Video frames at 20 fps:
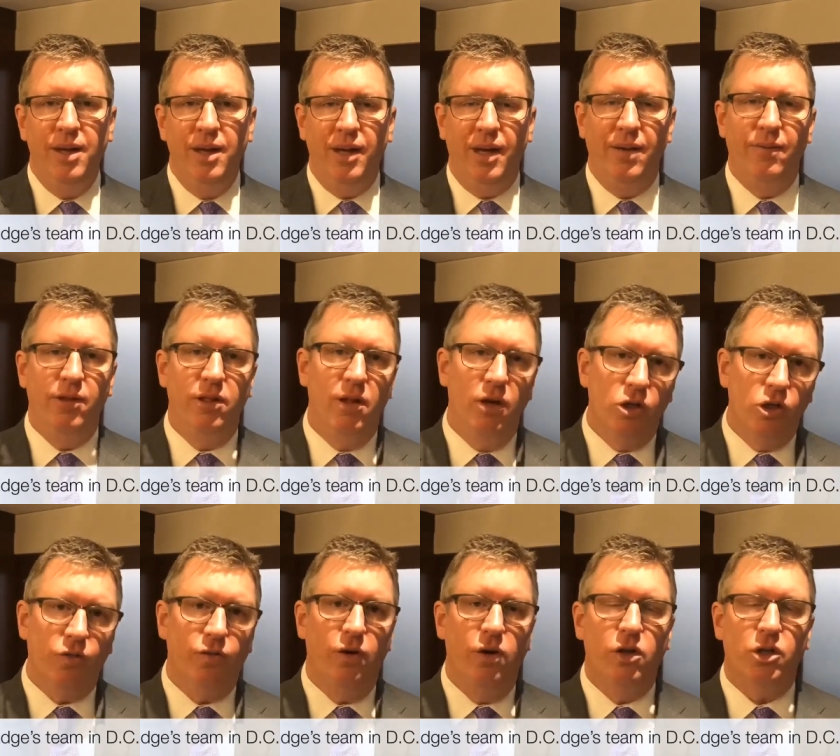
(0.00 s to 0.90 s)
given
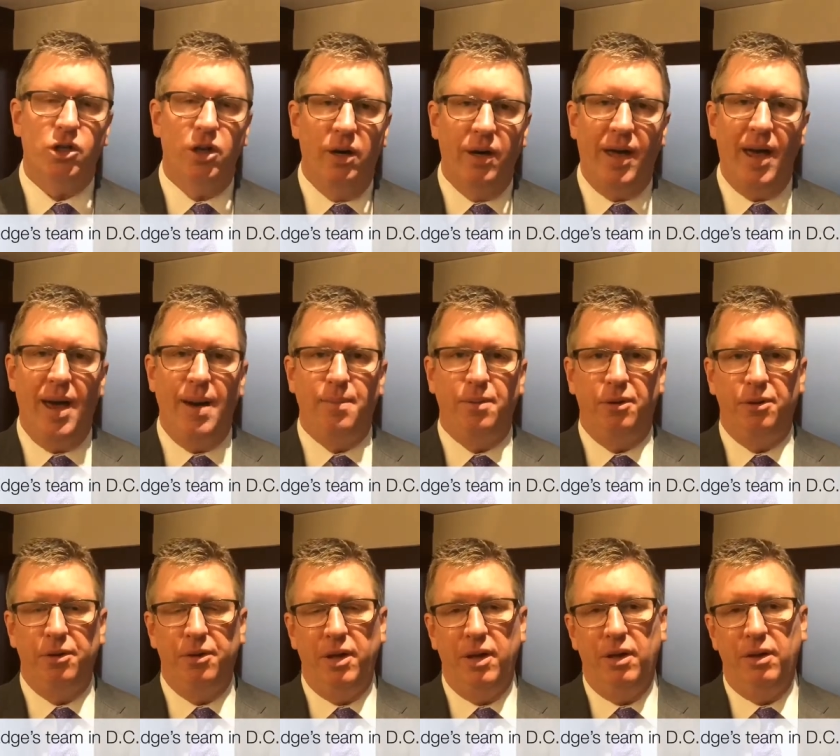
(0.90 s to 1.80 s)
those folks on
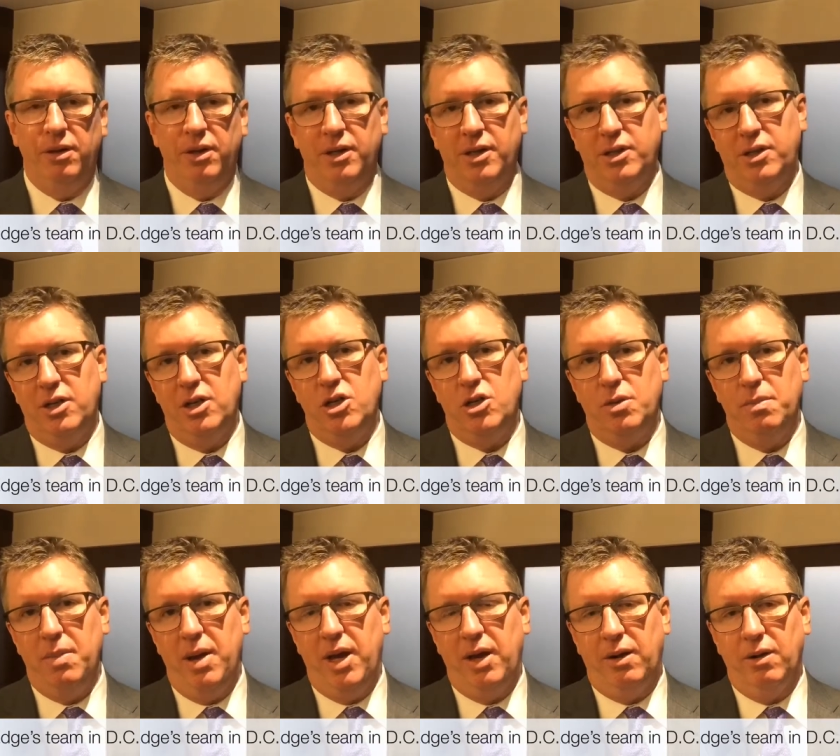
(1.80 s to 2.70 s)
Capitol Hill, the decision
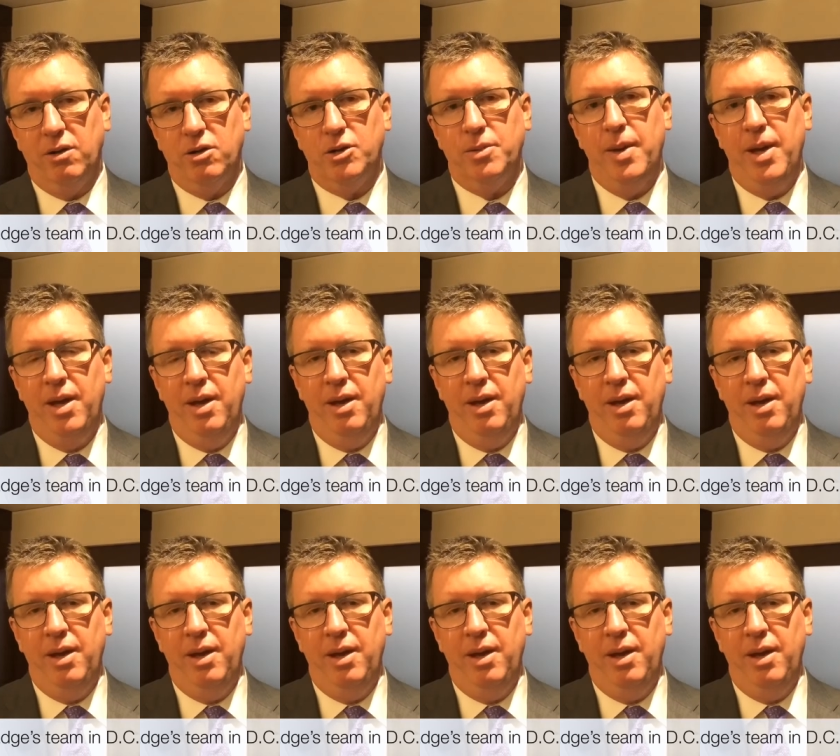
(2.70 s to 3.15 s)
makers,